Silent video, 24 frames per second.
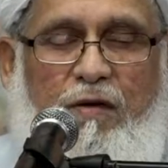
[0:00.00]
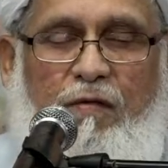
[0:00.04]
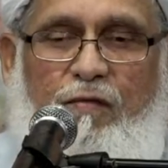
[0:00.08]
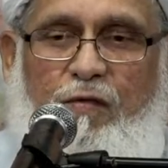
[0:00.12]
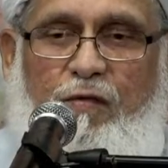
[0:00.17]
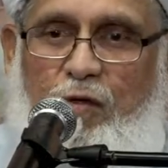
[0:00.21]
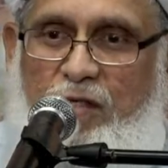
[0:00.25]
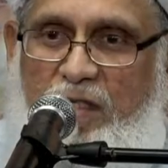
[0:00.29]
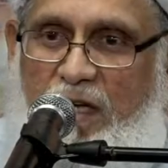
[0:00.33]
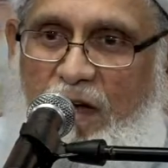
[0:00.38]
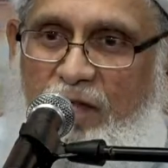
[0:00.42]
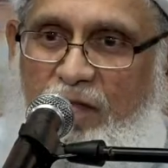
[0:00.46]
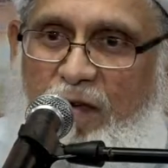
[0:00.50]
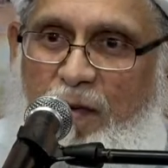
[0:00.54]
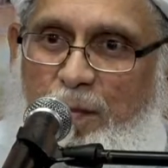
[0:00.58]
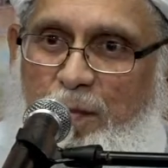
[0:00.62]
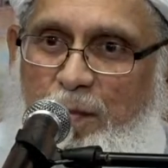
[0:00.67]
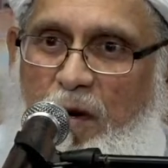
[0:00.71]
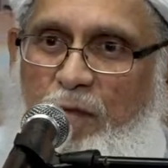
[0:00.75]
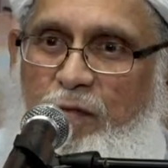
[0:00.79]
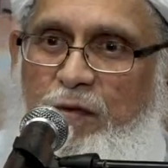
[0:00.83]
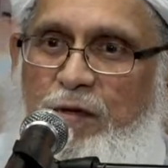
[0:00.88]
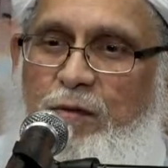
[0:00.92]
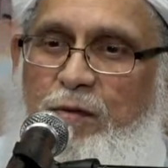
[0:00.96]
Of course, every
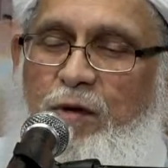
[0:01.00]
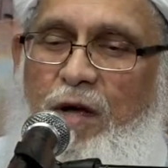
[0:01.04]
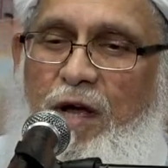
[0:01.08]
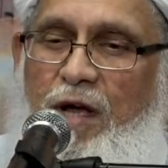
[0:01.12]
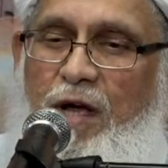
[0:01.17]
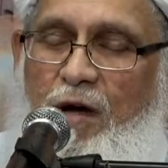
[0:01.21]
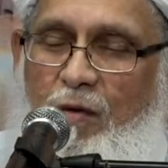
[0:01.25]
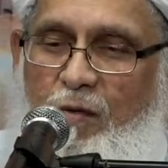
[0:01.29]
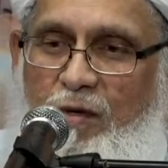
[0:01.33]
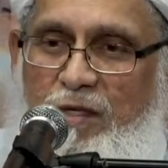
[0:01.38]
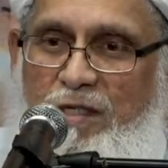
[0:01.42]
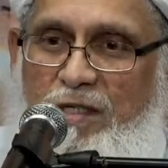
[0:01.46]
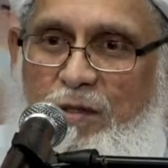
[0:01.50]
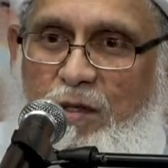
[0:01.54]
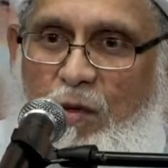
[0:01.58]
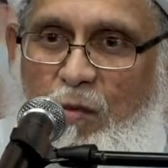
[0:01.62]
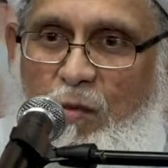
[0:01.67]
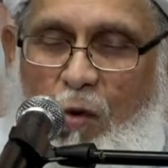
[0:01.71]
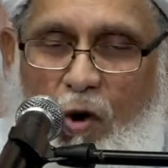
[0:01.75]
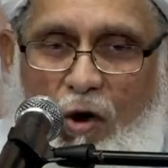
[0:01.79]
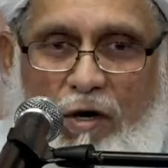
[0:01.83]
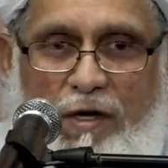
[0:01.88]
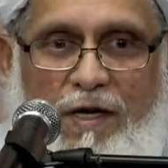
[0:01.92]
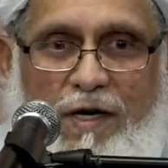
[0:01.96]
prophet was the
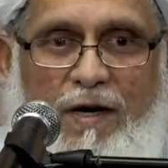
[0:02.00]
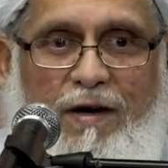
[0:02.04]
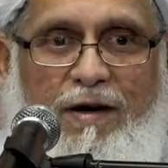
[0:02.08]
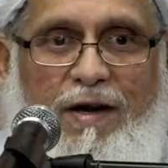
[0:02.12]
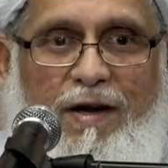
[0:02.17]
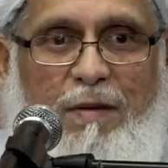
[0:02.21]
warner